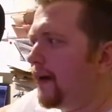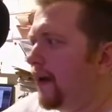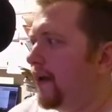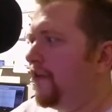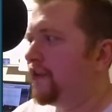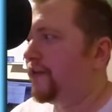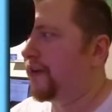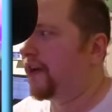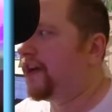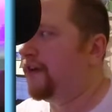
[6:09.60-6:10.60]
I love her doing
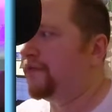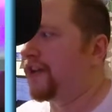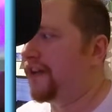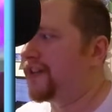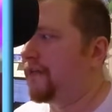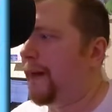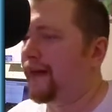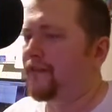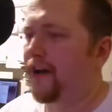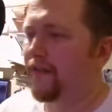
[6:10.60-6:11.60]
a cute dance in the
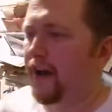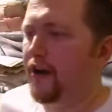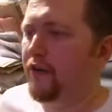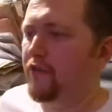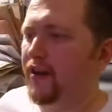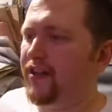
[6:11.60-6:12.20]
background. I know, right?